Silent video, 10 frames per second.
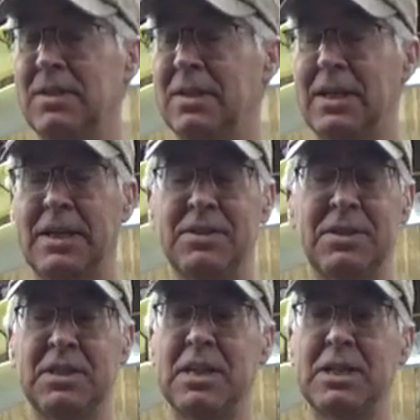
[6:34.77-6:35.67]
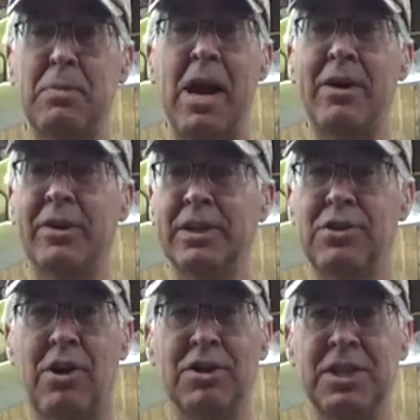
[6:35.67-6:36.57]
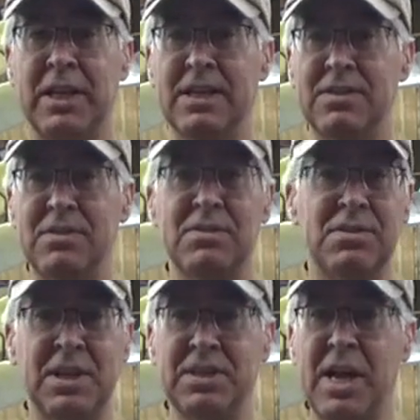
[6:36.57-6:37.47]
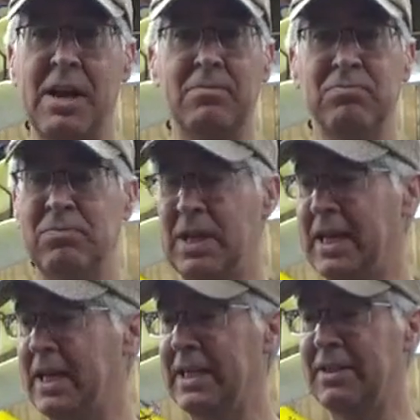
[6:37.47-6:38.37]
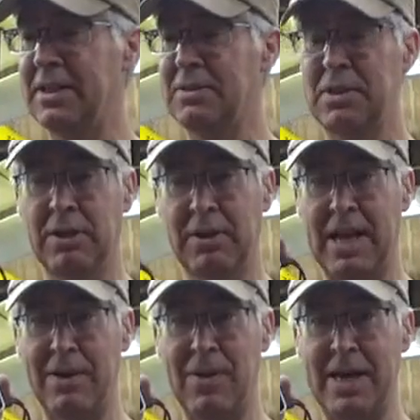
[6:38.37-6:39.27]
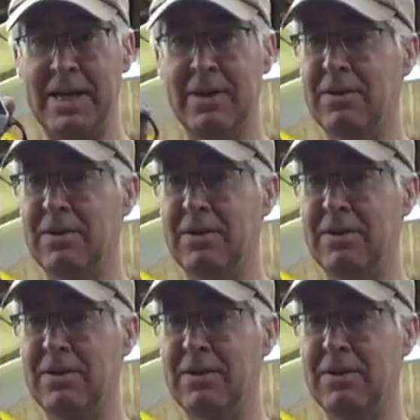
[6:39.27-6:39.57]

6S battery, charging at 6 amp, and this little guy right here,